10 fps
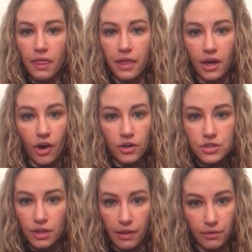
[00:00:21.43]
they
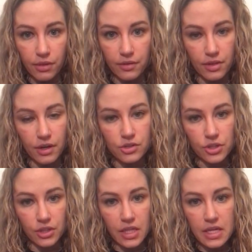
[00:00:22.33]
aren't alone through their
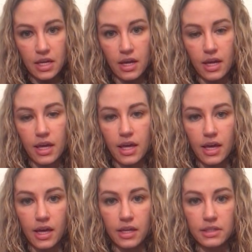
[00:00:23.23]
journey.
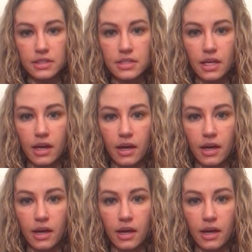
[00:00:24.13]
And